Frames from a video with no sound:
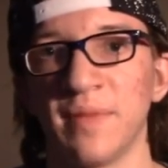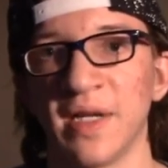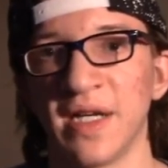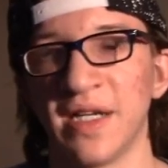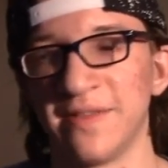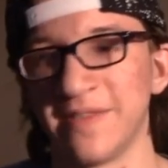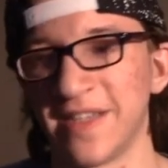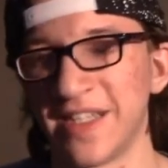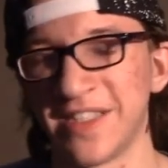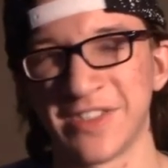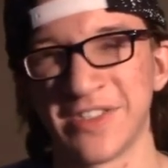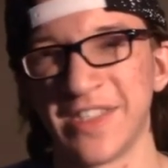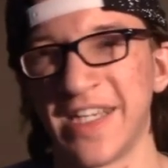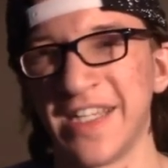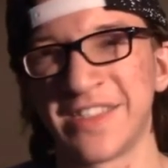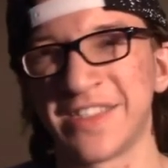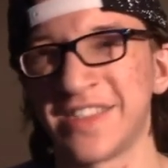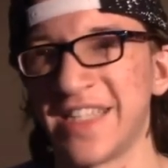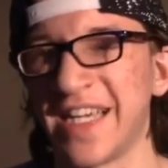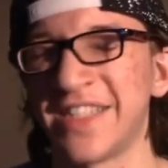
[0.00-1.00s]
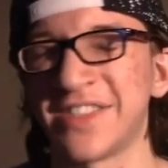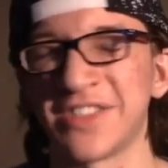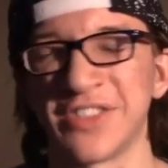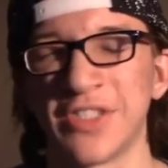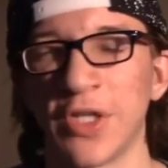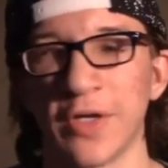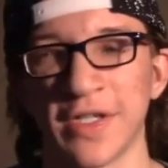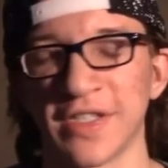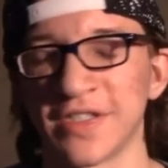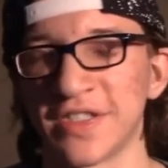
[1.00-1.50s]
But it's it's it's
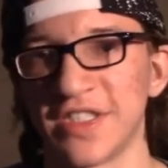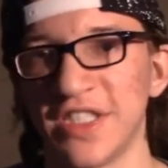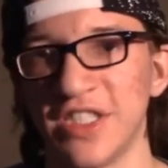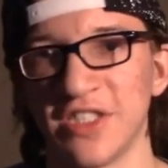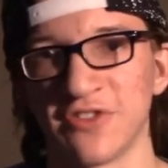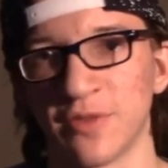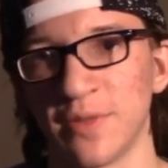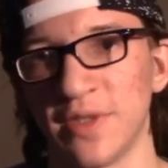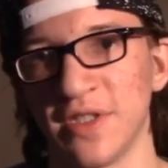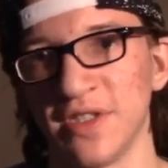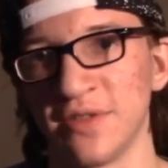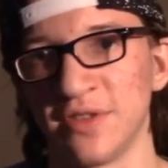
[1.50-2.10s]
no excuse for me